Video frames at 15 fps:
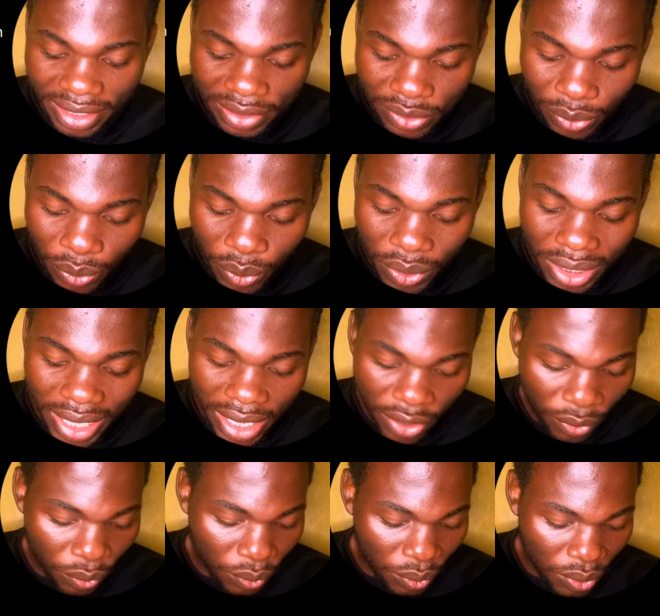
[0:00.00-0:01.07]
So
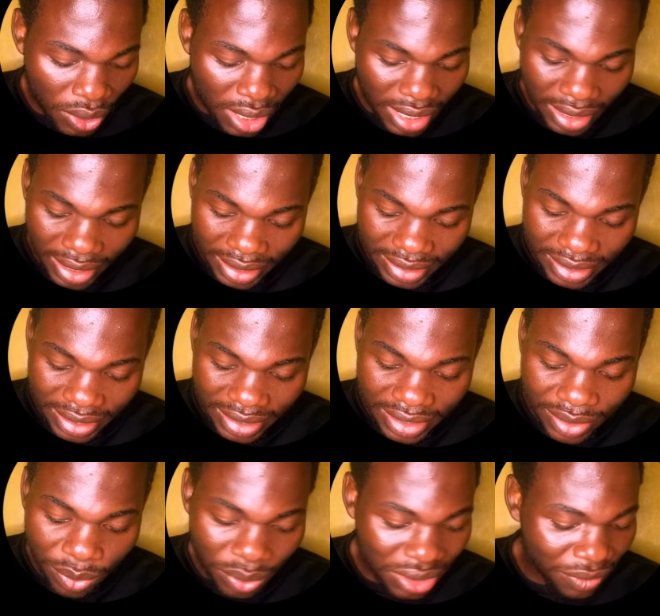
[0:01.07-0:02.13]
nano, let's
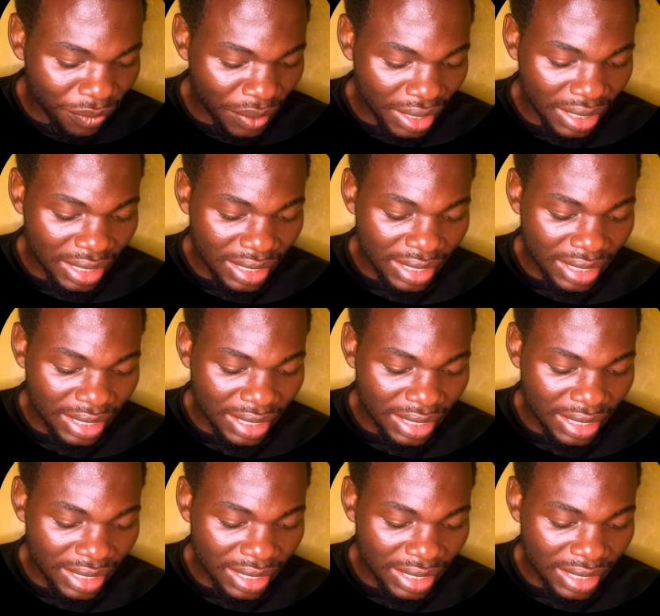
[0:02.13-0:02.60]
edit which file?